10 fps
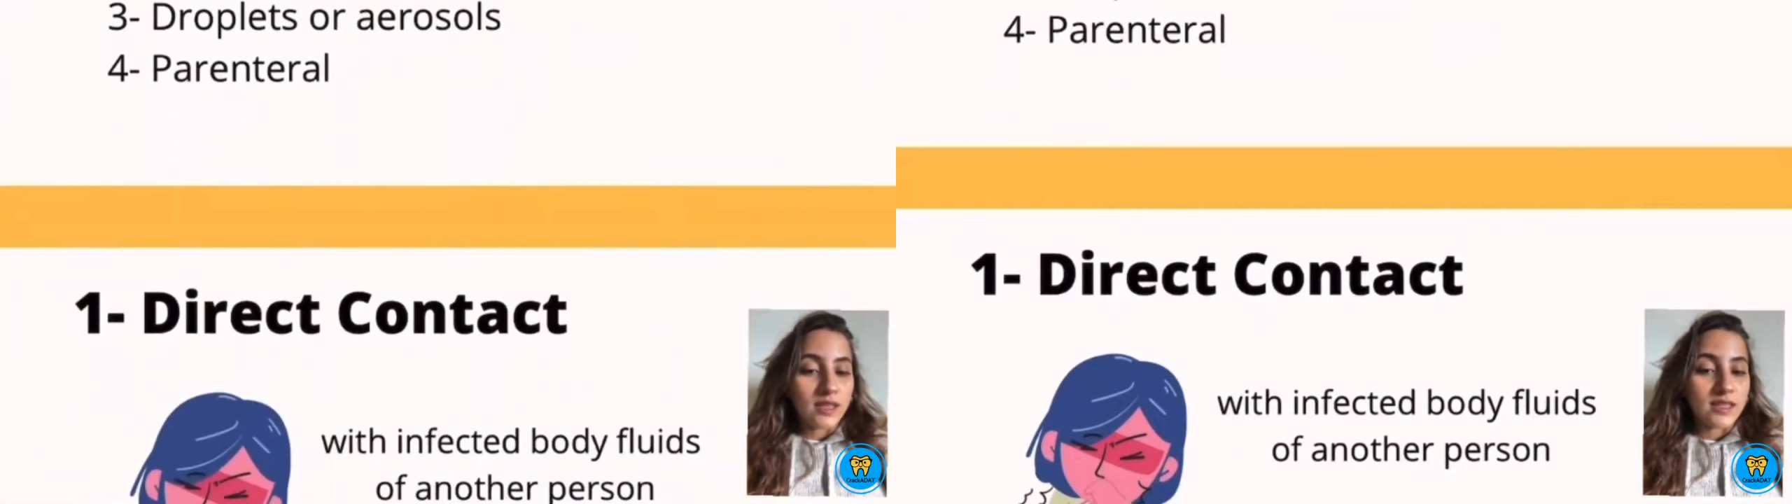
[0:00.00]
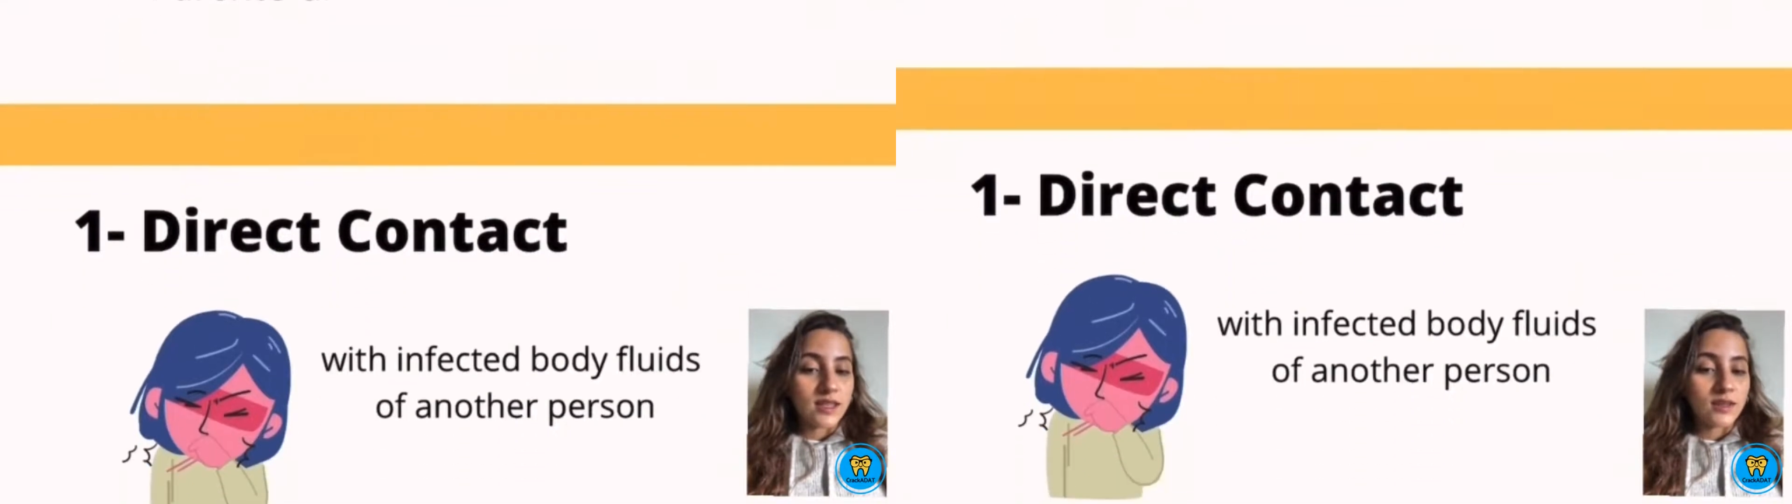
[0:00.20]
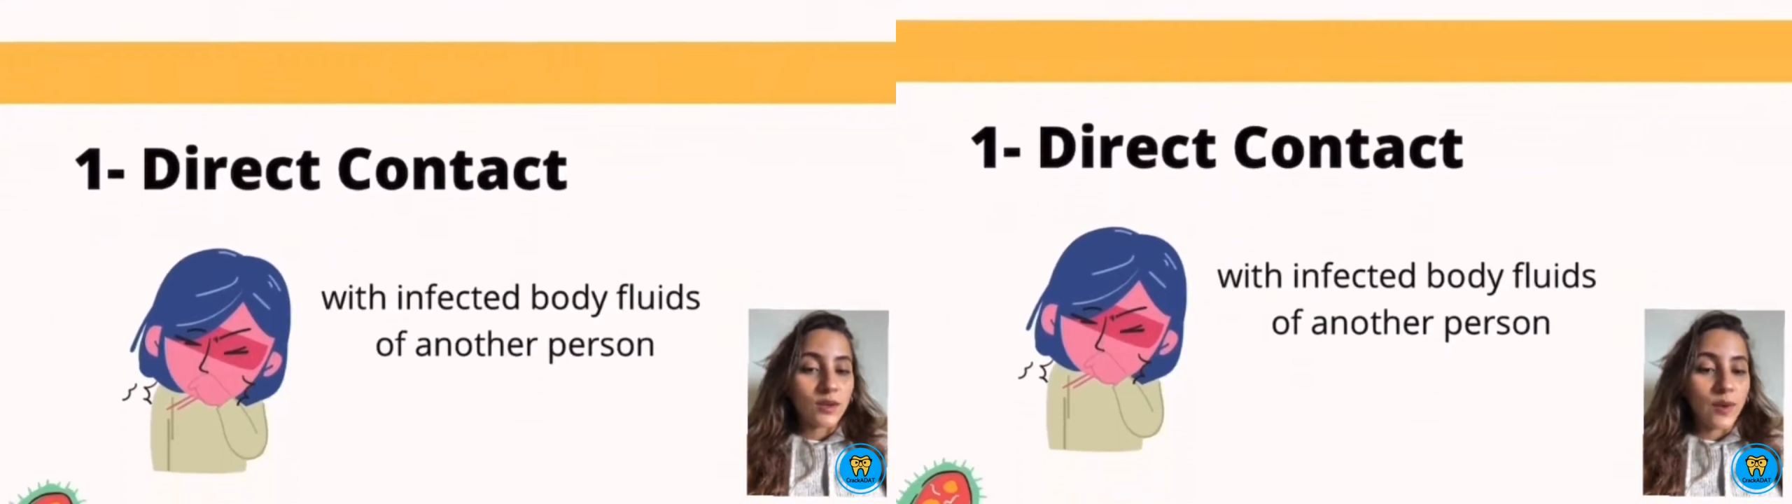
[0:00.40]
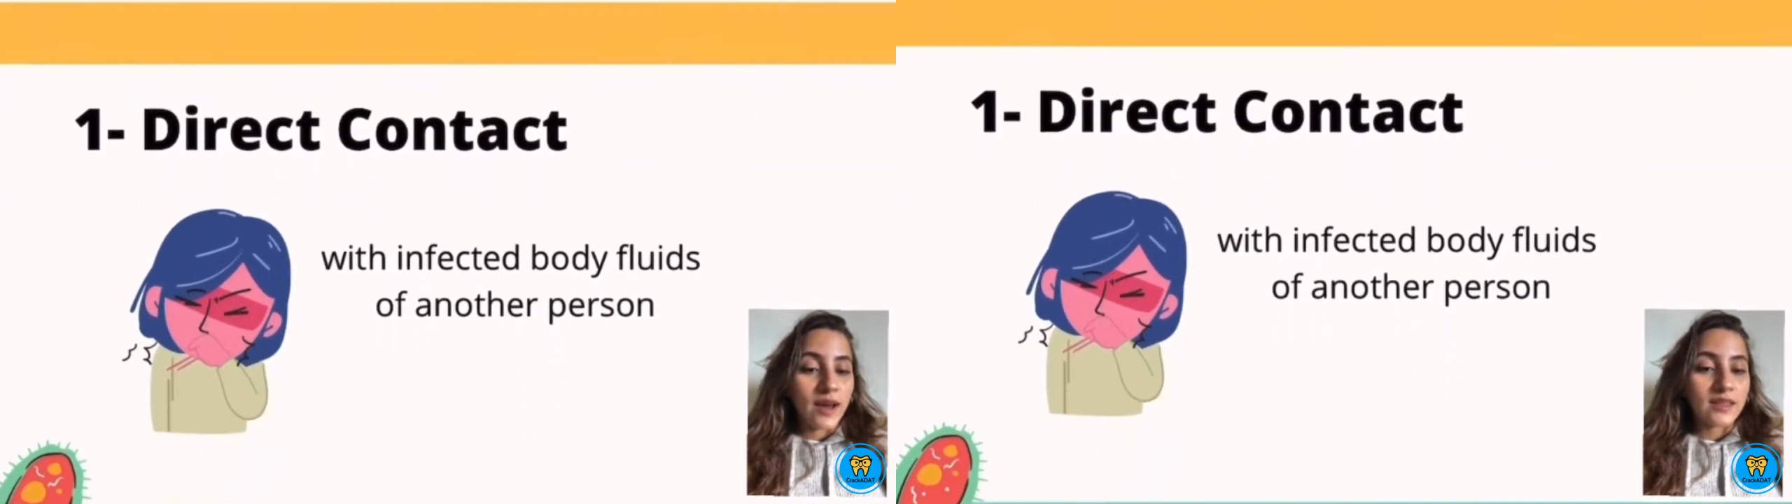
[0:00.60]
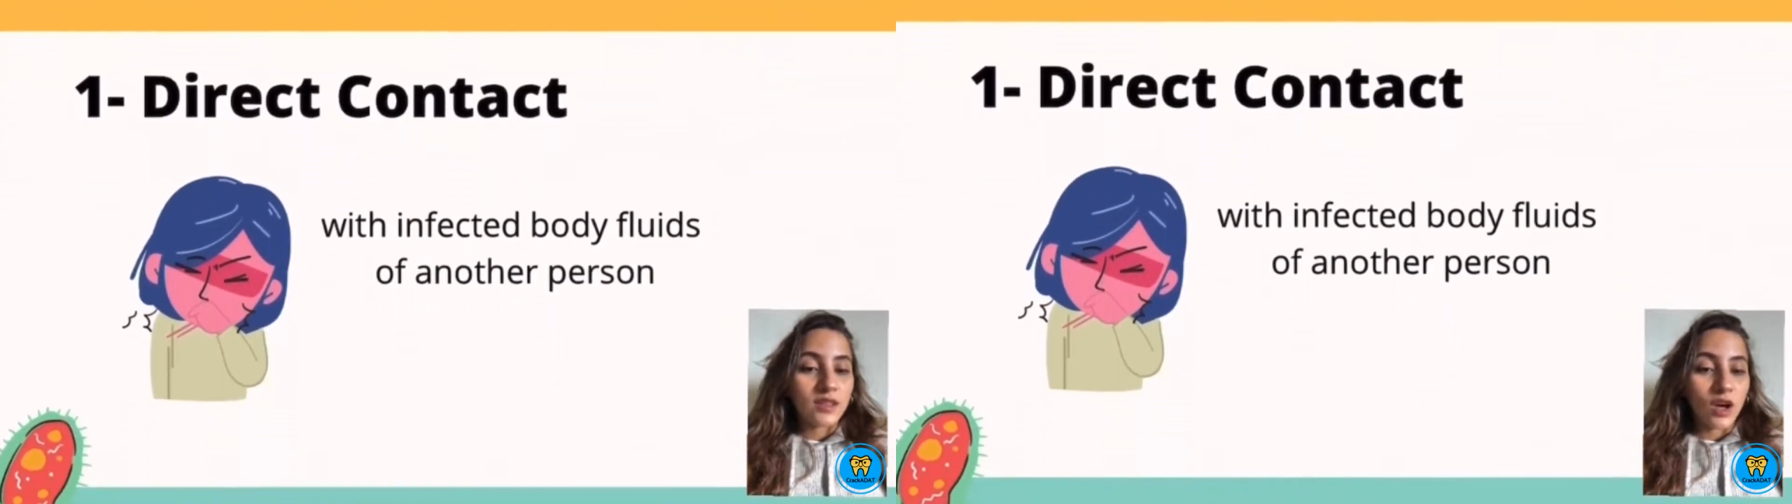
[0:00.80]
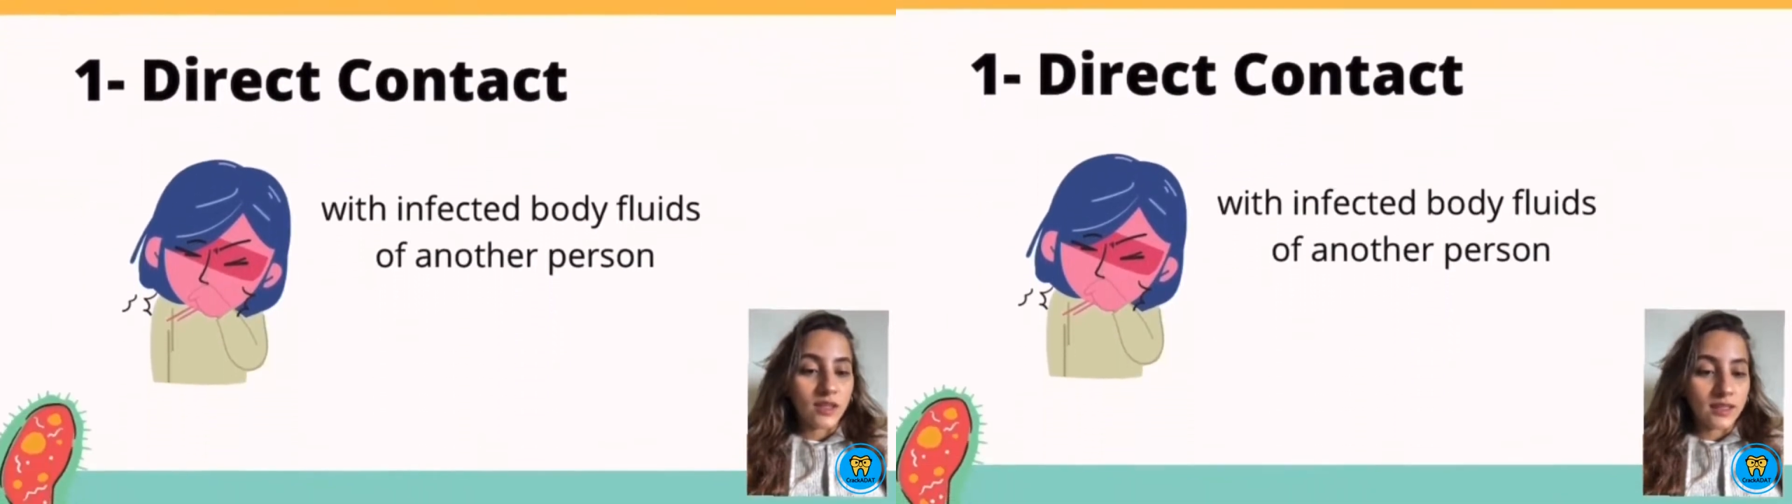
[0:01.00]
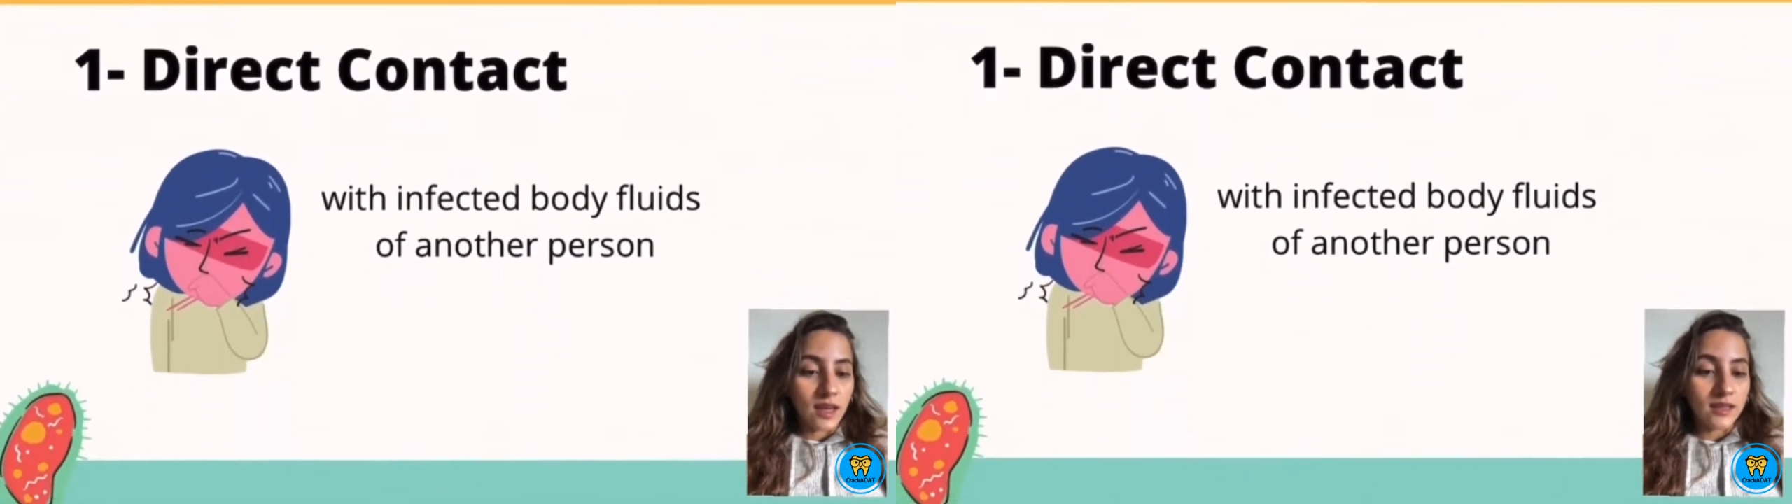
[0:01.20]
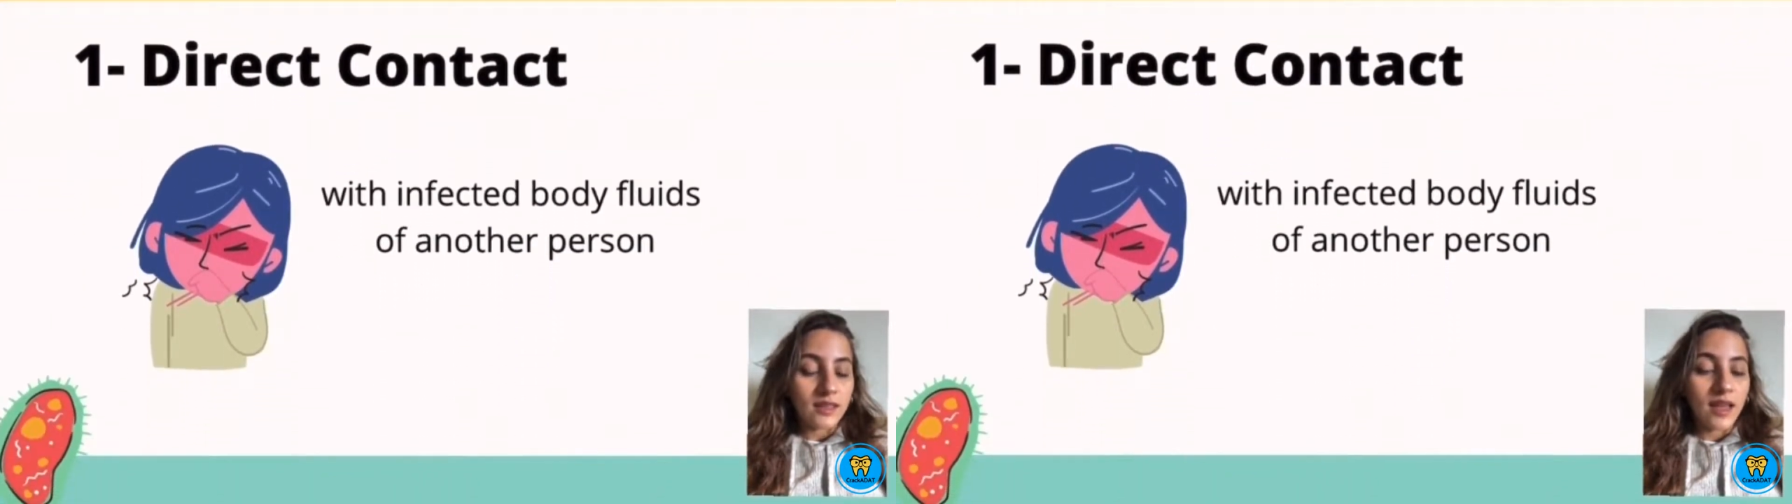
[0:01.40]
is the direct contact,